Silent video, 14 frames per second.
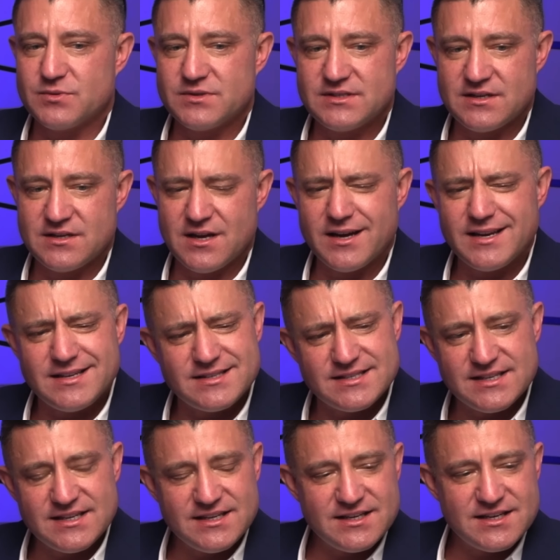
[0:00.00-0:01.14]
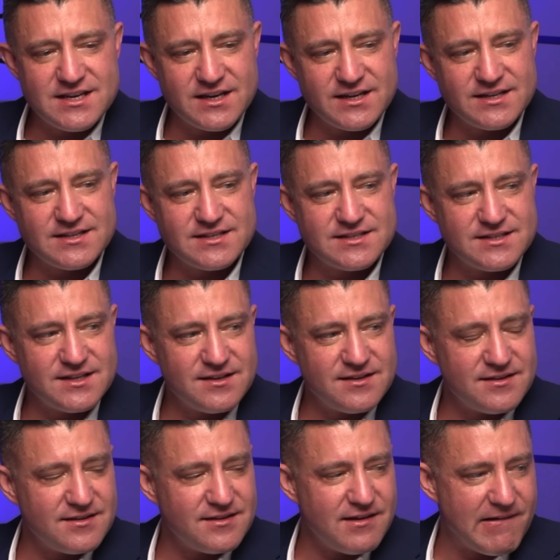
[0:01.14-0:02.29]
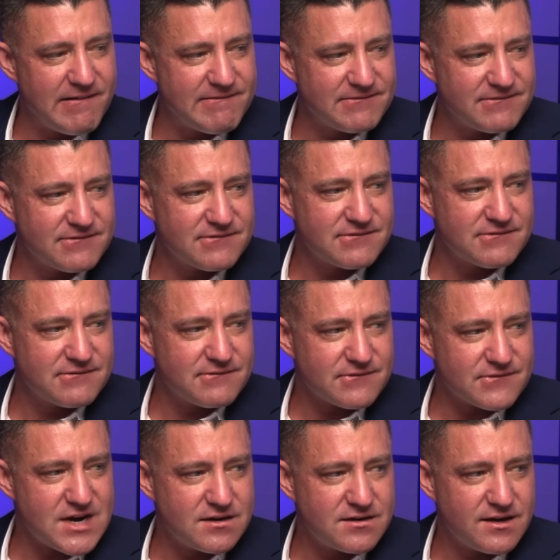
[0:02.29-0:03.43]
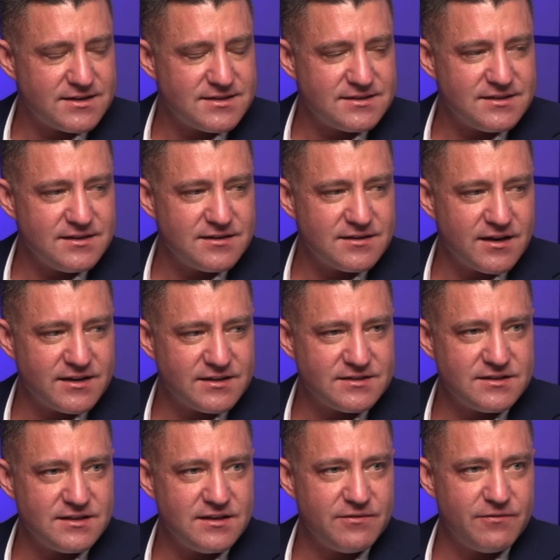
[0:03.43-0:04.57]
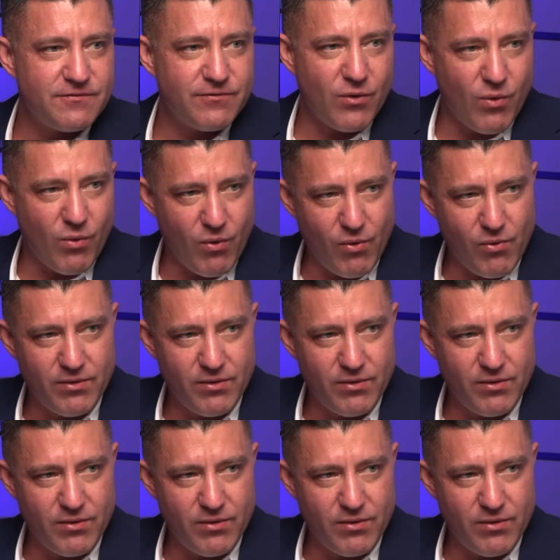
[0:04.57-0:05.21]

was in 1994.